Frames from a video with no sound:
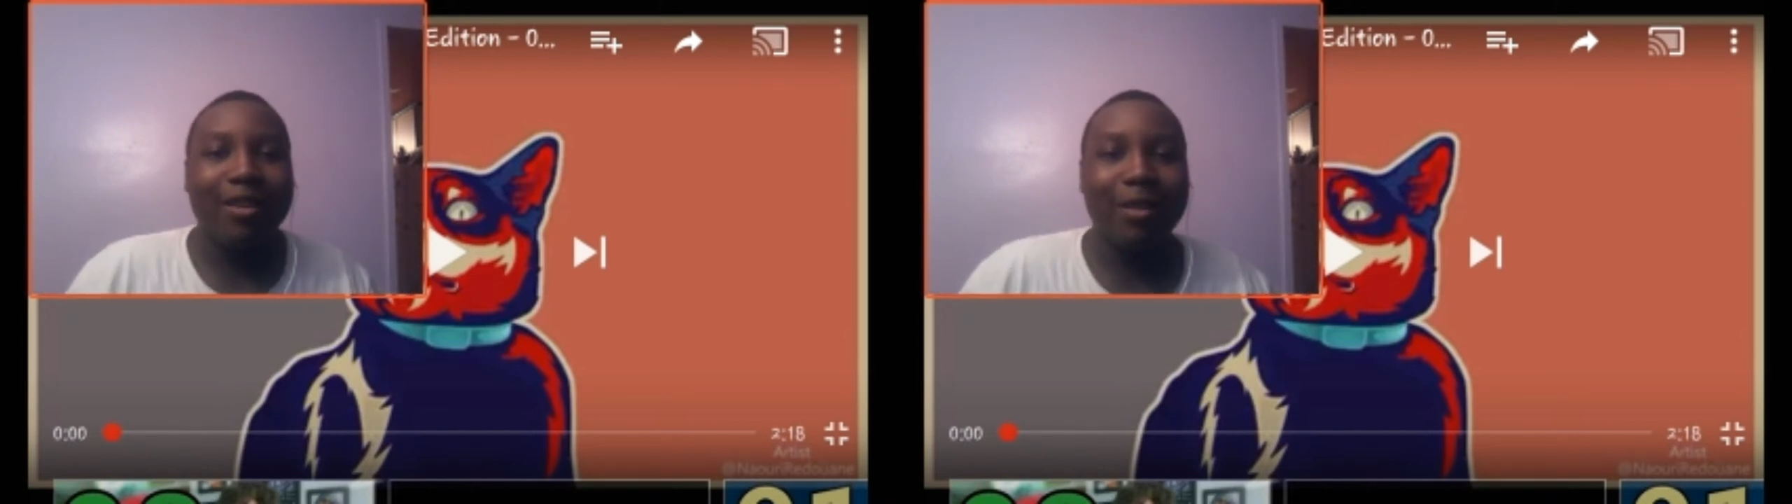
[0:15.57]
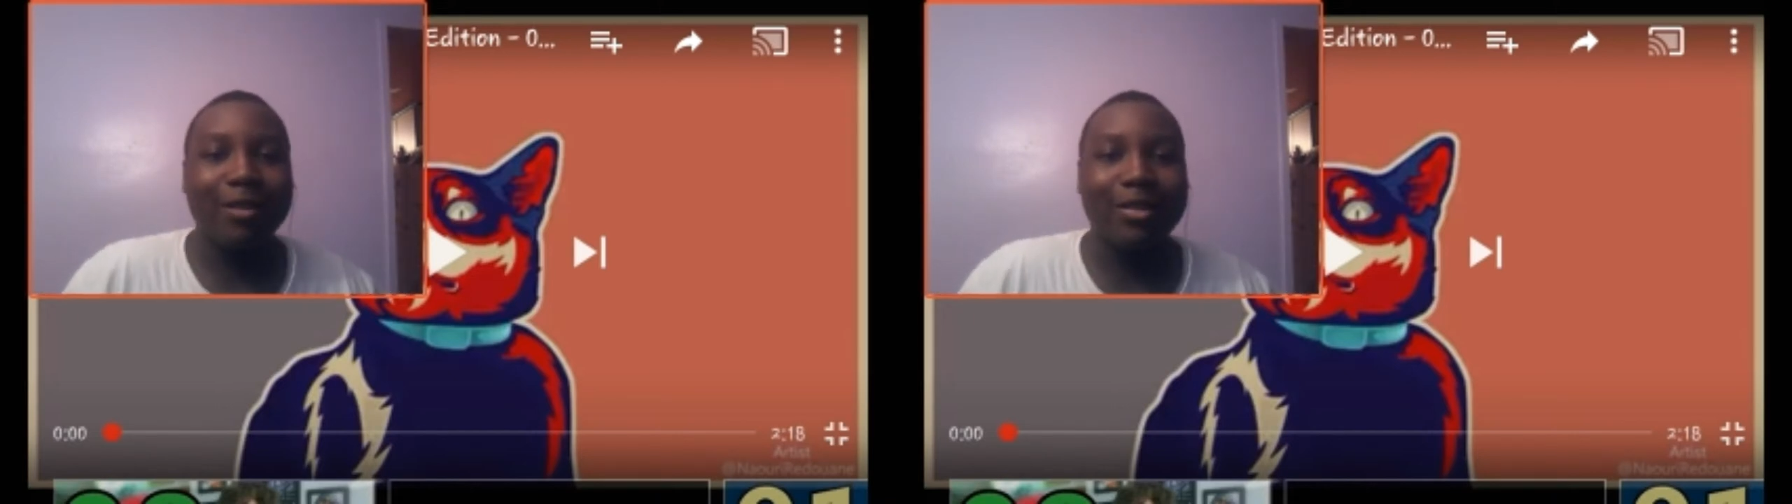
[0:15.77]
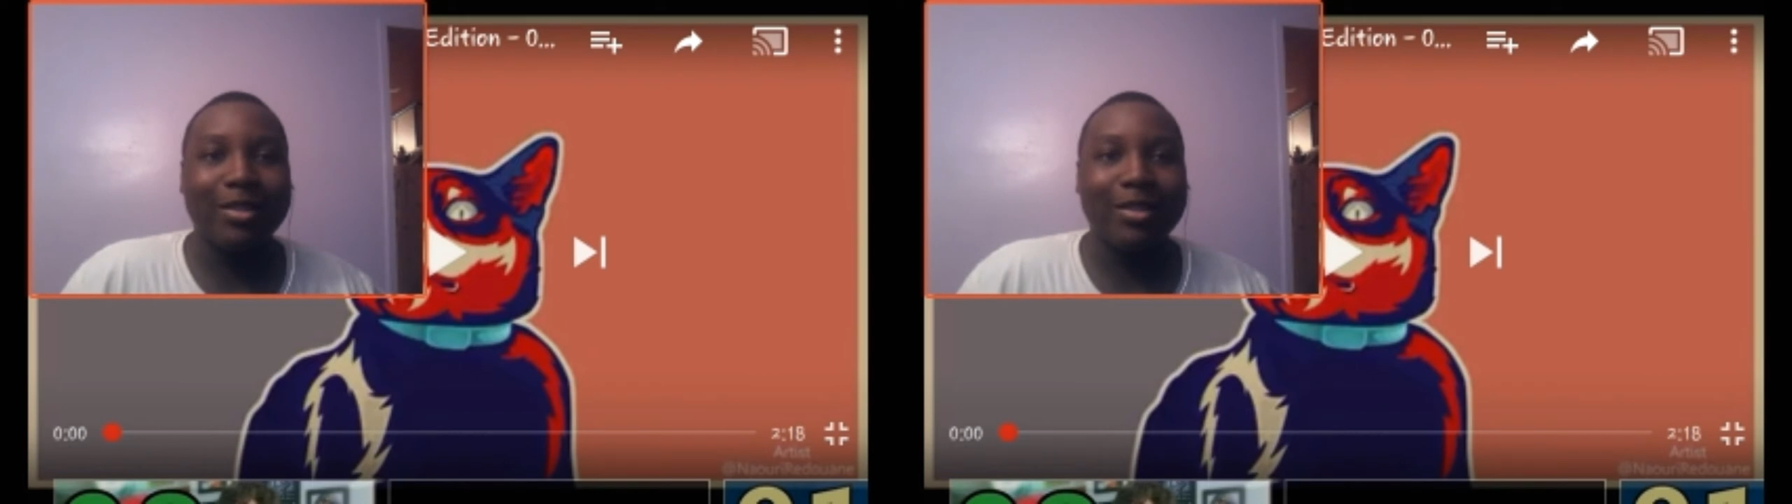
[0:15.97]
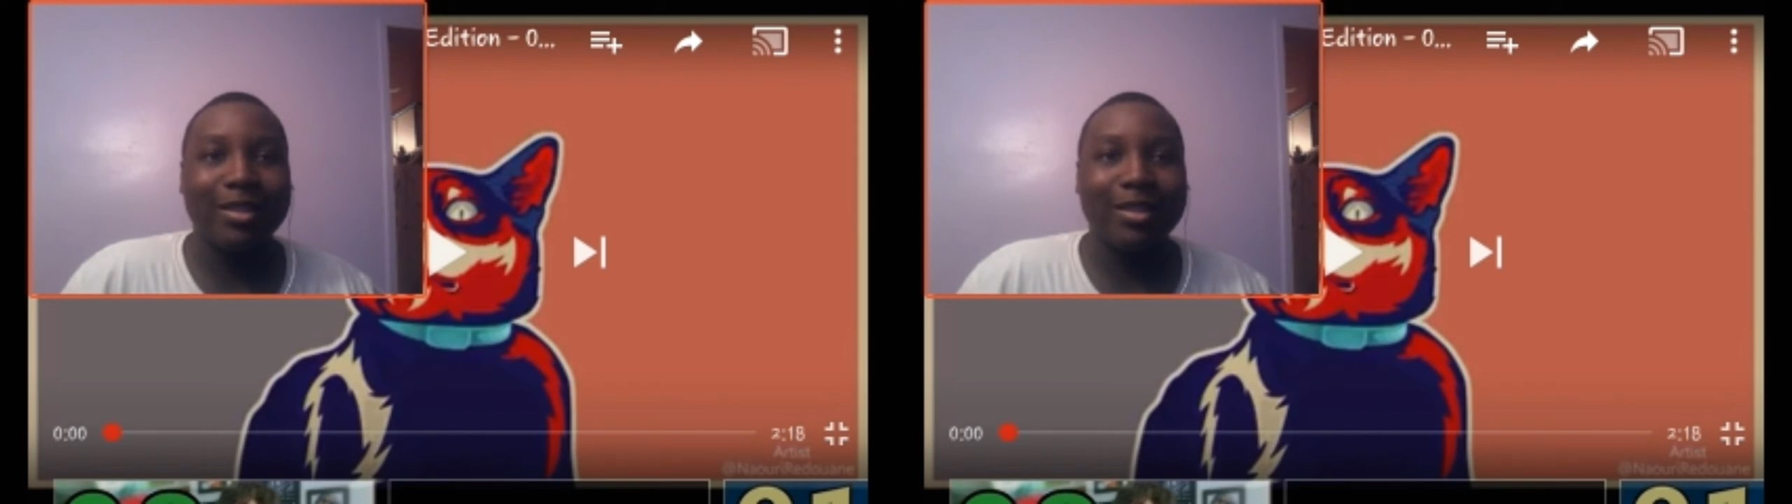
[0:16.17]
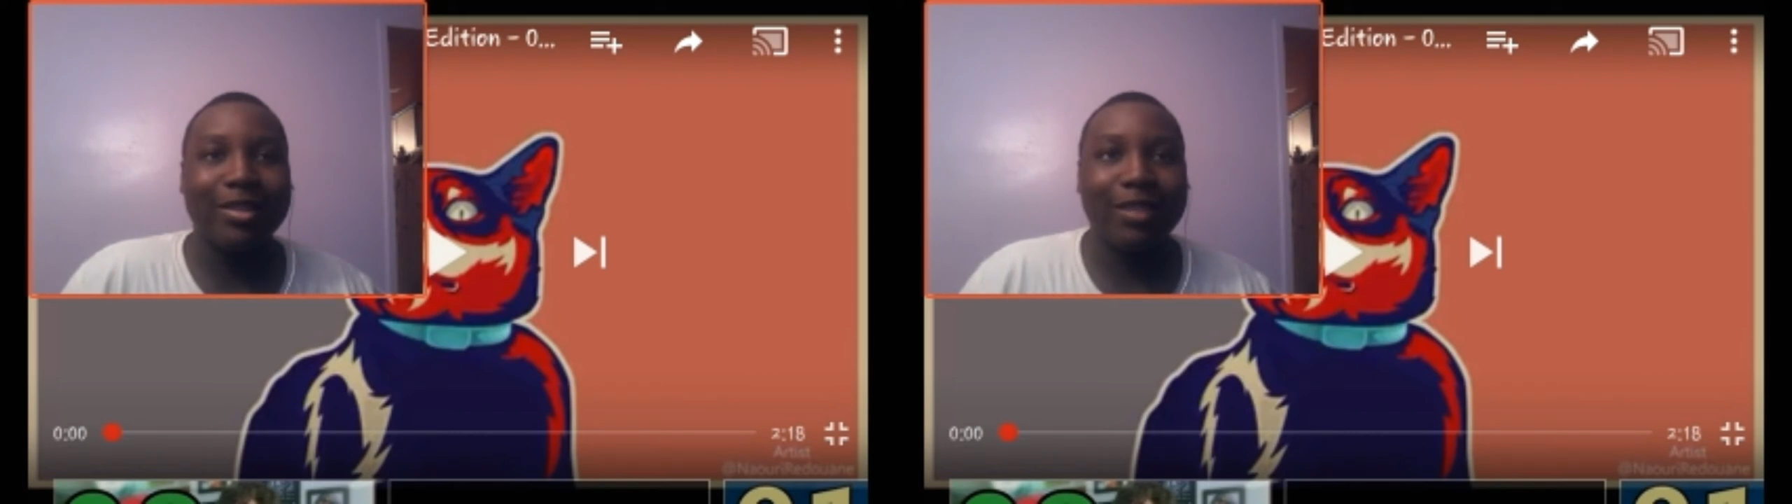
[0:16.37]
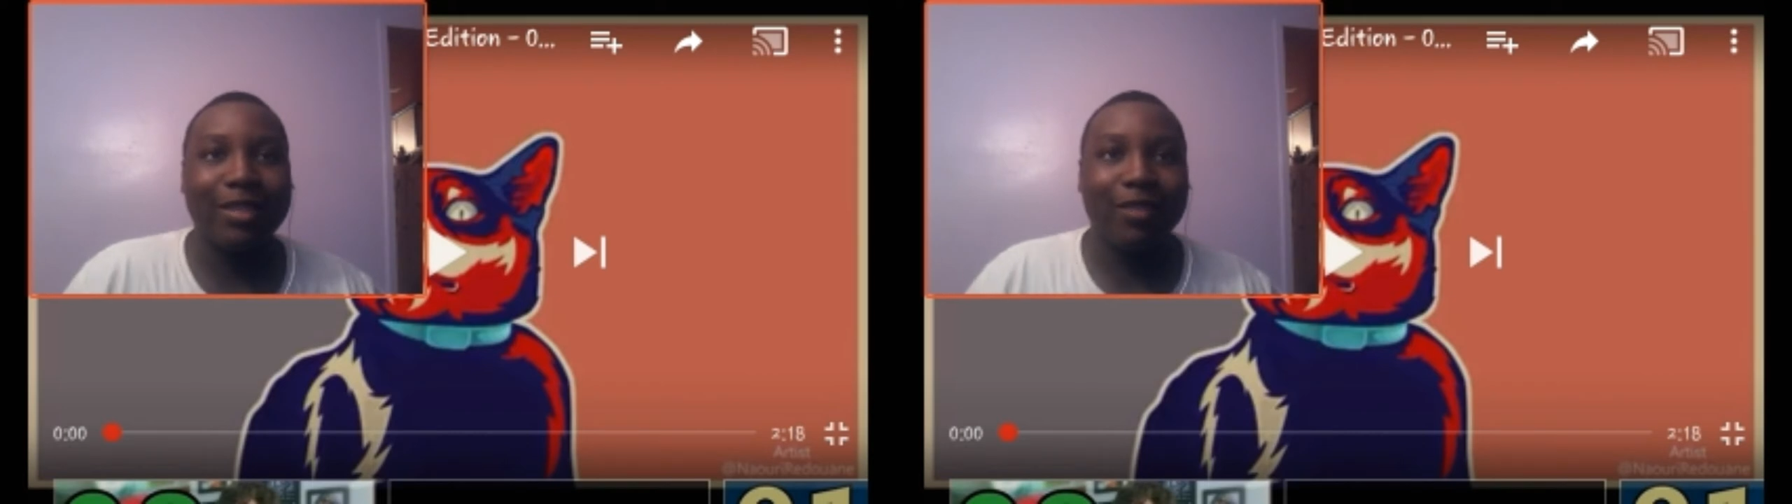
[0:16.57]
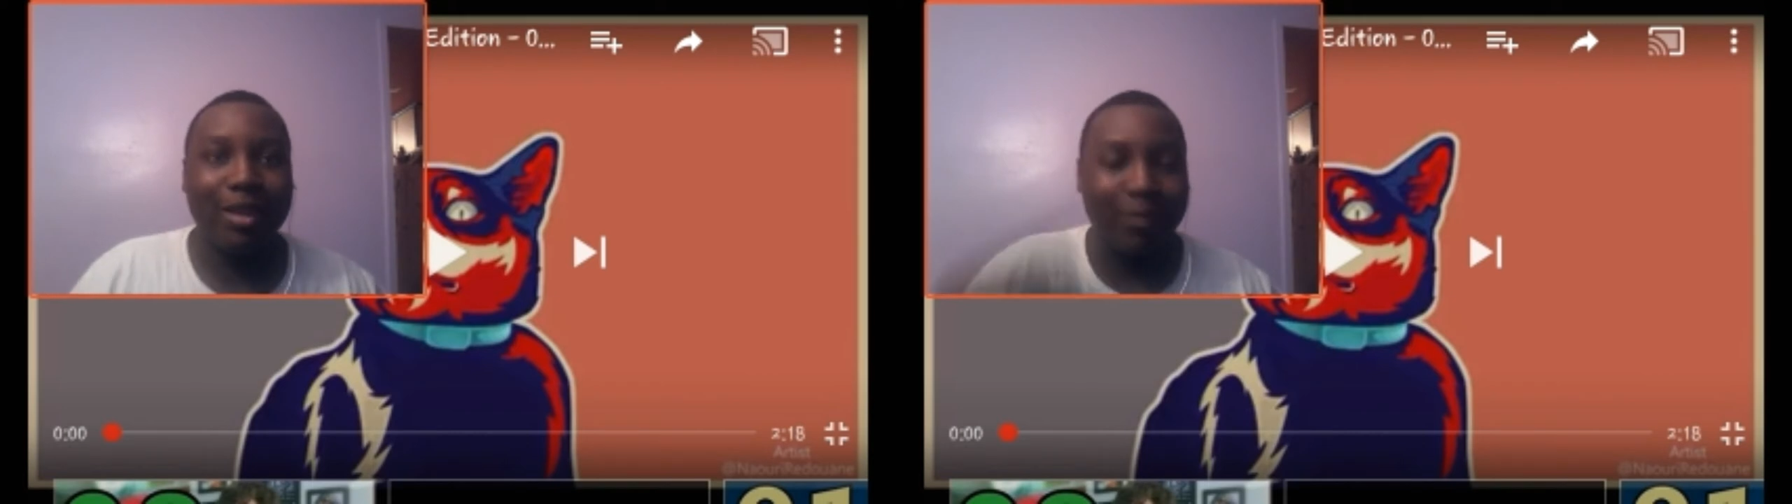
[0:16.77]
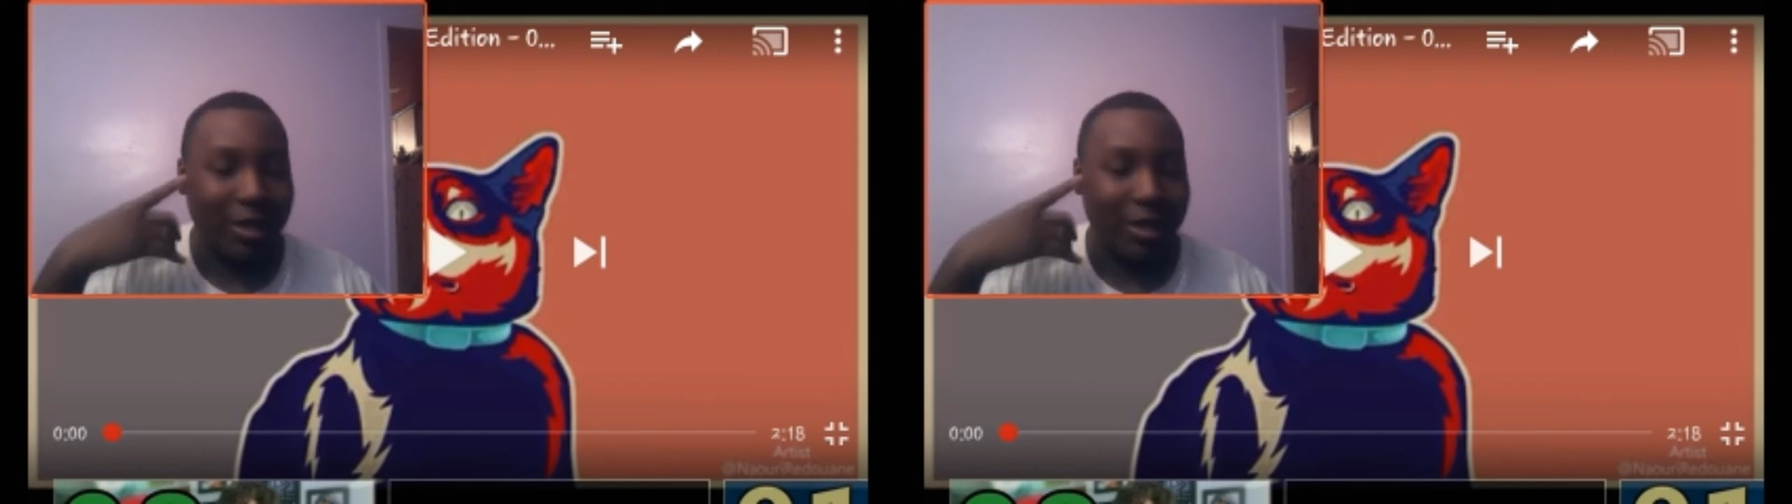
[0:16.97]
am I going to successfully
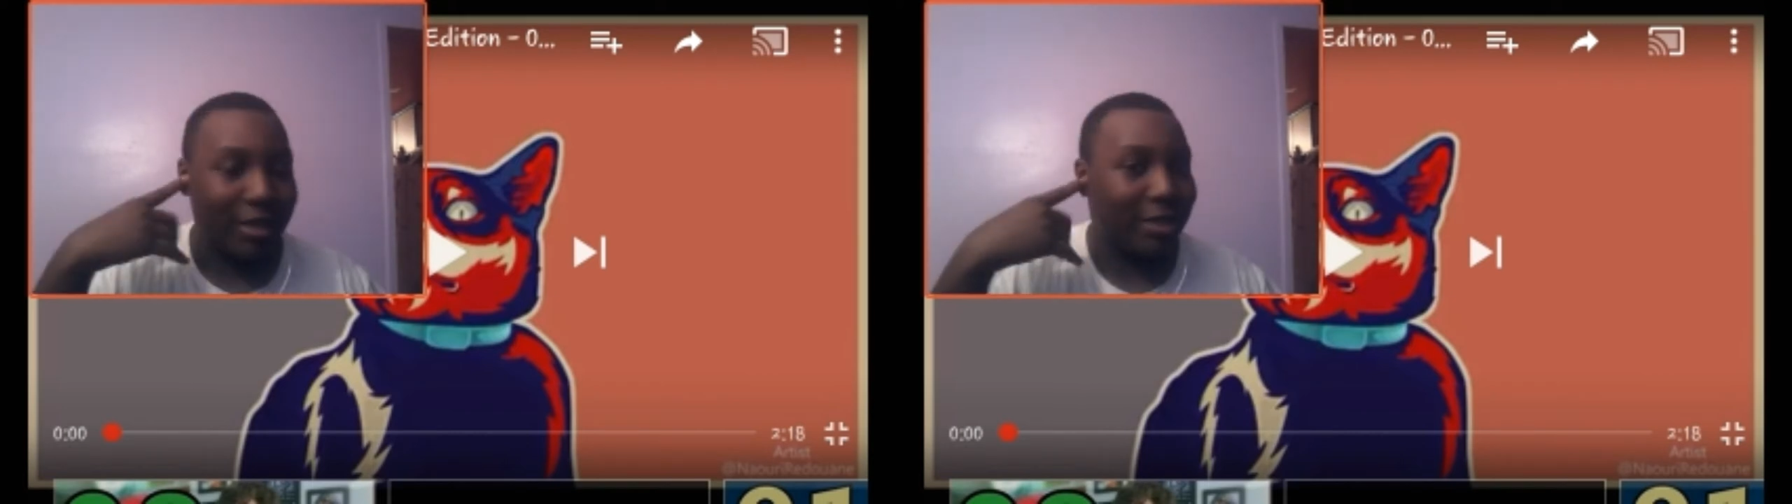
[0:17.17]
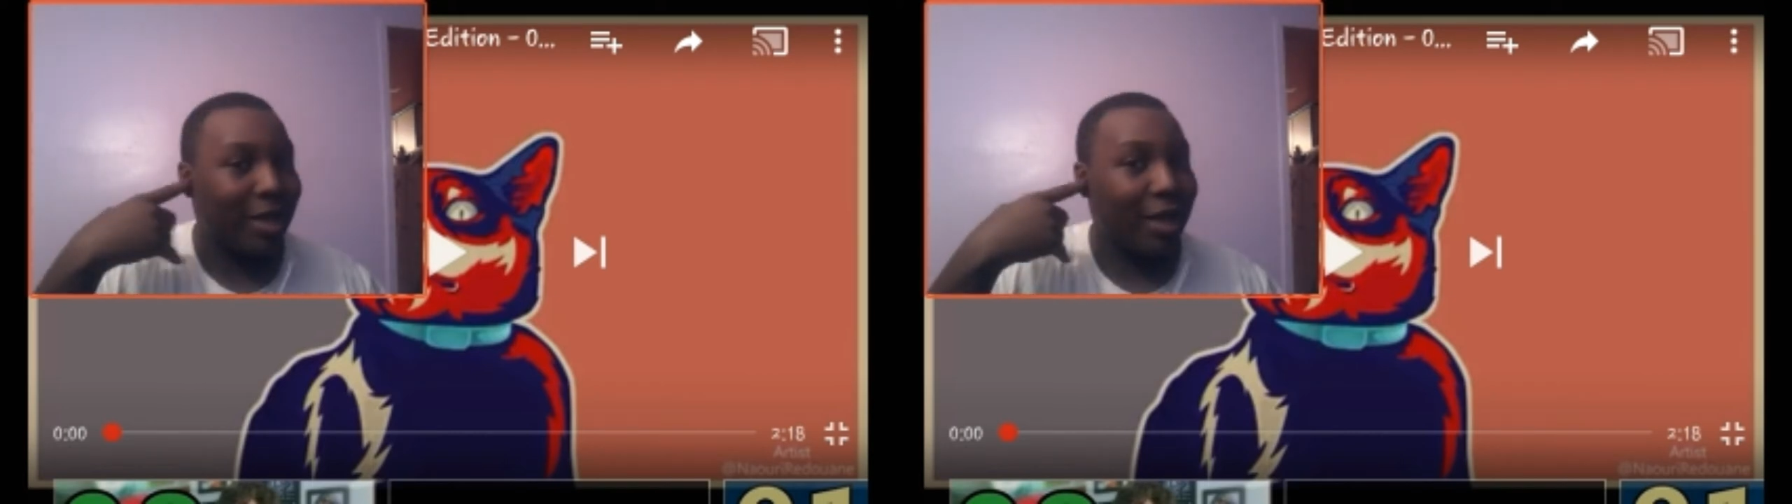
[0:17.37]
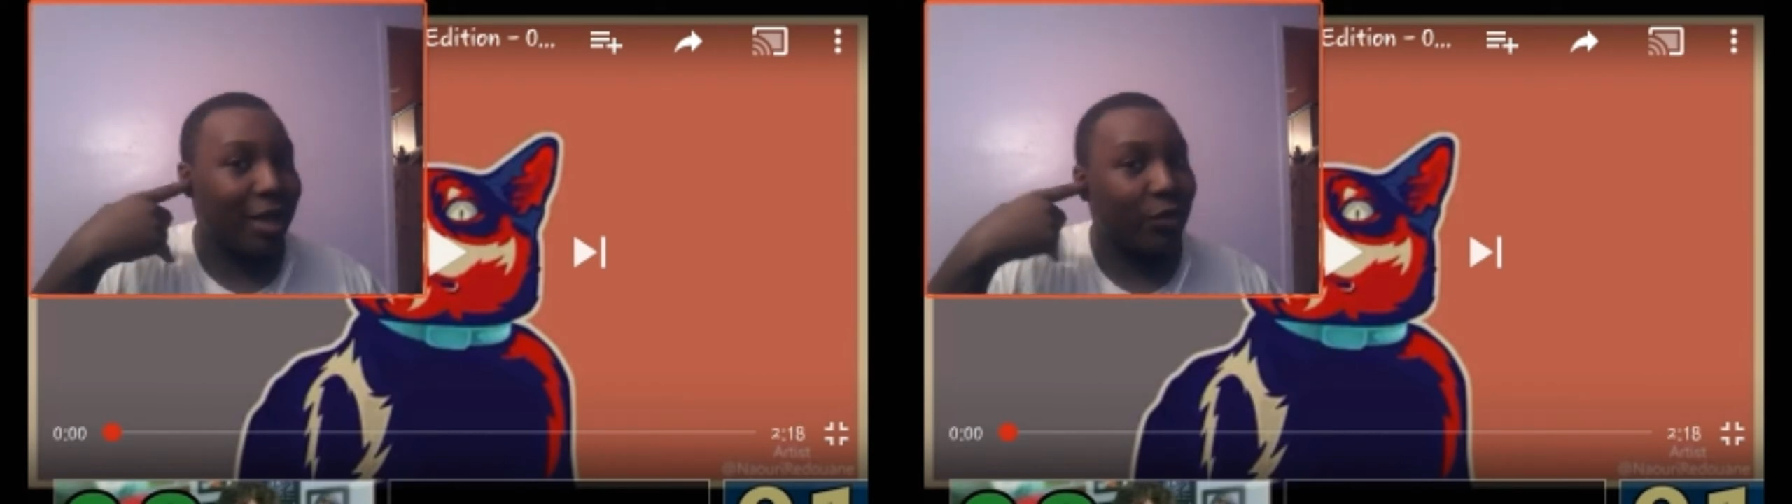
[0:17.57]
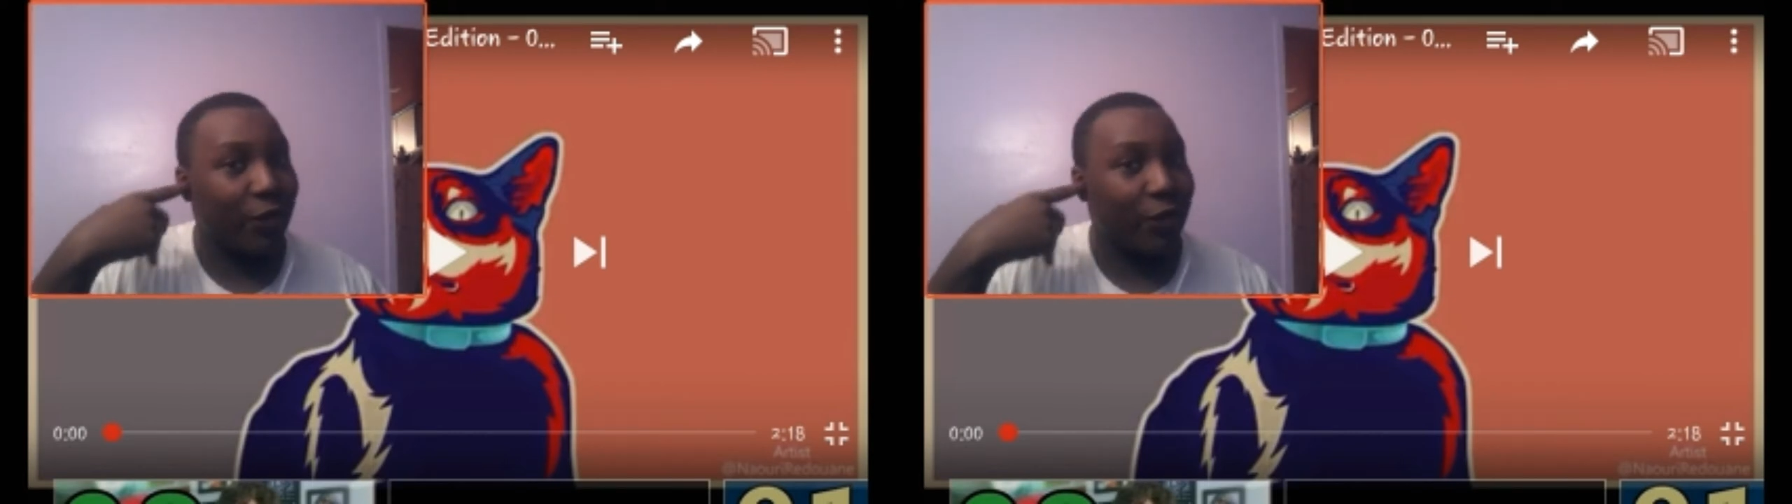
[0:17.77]
complete the challenge